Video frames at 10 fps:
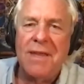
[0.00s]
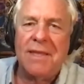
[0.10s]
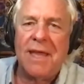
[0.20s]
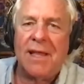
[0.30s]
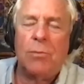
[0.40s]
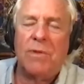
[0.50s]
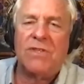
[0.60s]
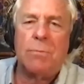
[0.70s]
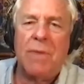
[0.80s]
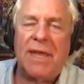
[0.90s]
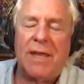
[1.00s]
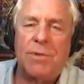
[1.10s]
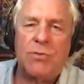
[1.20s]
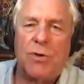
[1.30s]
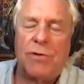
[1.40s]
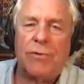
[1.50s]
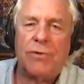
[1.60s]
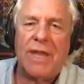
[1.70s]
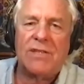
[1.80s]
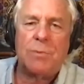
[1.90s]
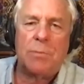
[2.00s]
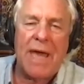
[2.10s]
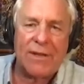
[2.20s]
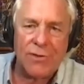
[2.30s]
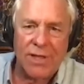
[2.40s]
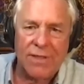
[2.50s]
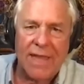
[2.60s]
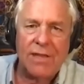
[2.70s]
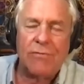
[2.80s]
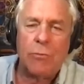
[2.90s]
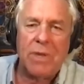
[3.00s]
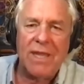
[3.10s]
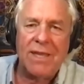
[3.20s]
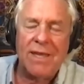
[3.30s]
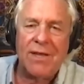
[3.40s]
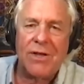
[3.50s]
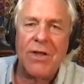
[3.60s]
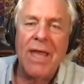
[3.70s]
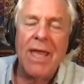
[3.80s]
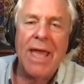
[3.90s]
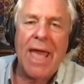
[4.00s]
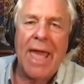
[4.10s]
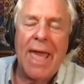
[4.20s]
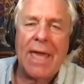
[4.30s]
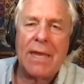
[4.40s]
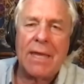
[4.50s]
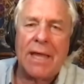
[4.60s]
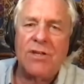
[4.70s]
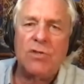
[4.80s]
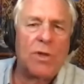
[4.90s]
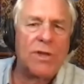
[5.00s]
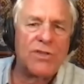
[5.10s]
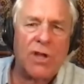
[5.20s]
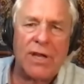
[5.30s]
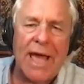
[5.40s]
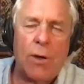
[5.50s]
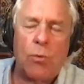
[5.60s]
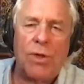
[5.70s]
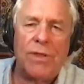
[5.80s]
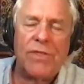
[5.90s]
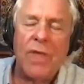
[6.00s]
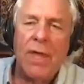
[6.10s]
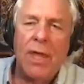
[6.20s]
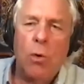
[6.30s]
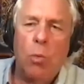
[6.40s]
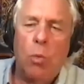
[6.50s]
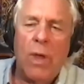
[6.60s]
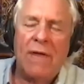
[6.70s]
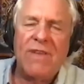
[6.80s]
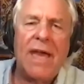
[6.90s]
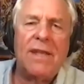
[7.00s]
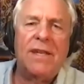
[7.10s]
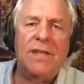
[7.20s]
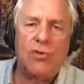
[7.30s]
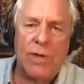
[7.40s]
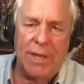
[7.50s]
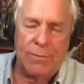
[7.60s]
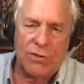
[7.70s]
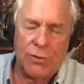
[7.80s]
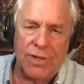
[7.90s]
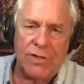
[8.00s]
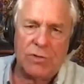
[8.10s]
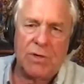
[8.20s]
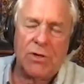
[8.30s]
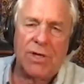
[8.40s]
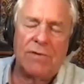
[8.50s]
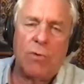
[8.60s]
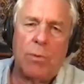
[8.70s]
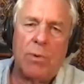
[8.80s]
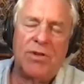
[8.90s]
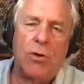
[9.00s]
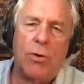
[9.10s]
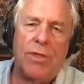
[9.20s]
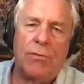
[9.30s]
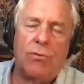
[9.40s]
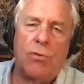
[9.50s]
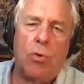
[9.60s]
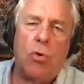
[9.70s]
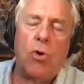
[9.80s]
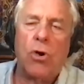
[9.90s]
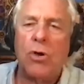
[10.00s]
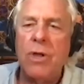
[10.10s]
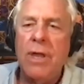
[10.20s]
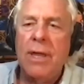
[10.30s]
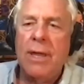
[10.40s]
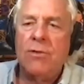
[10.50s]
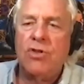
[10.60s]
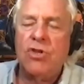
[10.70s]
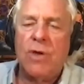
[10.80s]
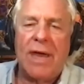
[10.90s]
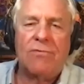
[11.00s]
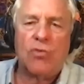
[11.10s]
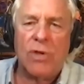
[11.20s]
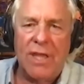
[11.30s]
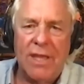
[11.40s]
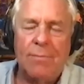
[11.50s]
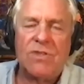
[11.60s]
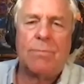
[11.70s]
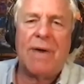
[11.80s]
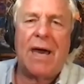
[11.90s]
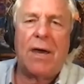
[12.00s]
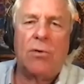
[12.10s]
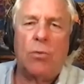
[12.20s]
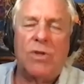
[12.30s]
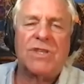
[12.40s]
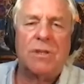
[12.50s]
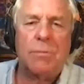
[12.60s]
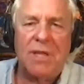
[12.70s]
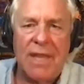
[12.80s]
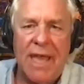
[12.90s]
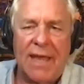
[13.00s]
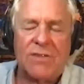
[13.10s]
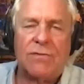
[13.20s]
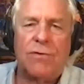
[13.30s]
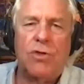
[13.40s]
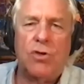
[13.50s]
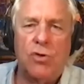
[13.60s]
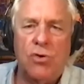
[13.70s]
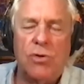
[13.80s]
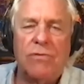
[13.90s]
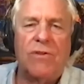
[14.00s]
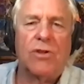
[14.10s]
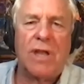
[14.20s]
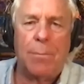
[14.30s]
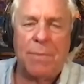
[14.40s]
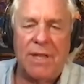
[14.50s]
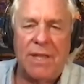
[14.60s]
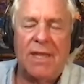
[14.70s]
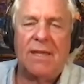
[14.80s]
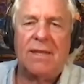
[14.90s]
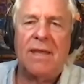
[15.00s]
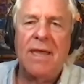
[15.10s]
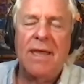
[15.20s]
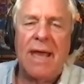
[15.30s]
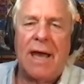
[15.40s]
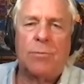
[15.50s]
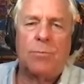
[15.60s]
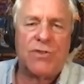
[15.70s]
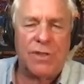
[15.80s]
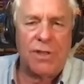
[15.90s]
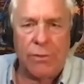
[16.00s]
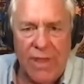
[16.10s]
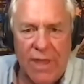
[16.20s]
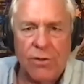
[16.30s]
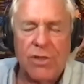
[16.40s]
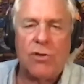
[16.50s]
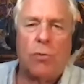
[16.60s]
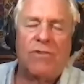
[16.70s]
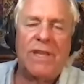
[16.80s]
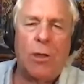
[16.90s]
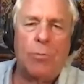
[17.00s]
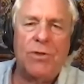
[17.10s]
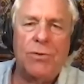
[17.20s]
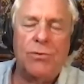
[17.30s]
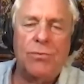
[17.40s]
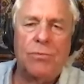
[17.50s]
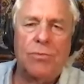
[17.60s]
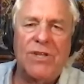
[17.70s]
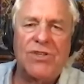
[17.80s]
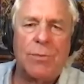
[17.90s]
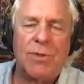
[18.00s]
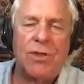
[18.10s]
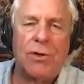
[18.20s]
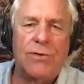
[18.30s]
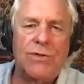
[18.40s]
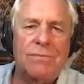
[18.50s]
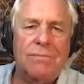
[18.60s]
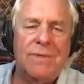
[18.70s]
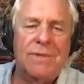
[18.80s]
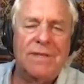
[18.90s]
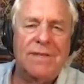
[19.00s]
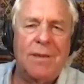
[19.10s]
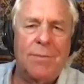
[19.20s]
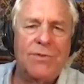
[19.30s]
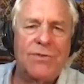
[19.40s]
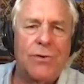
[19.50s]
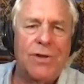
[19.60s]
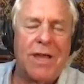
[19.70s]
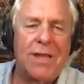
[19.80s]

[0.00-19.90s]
elements that make up his wonderful dance. But Patrick, thank you for being here. And I just want to start out with, have you had any dreams during this period of what we've been going through? Or do you have dreams about what's going to be next for you and for your company, and how the Presidio Theatre can hopefully help you reach some of those? And tell me what's going on.